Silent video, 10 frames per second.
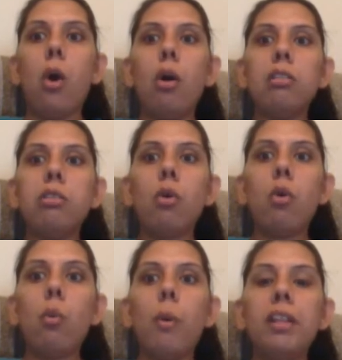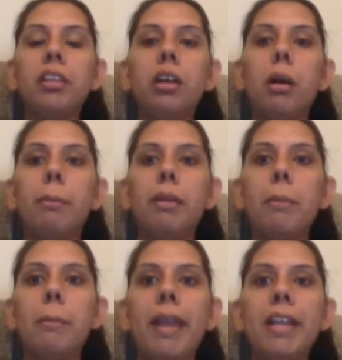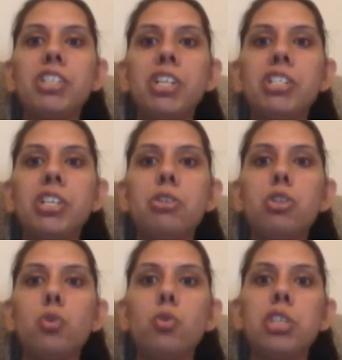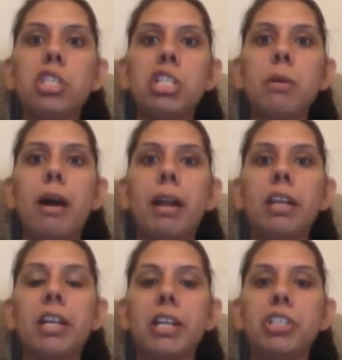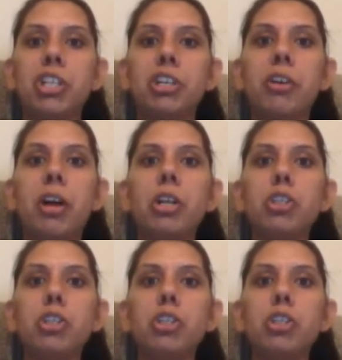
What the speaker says: Also, when the company makes changes to system architecture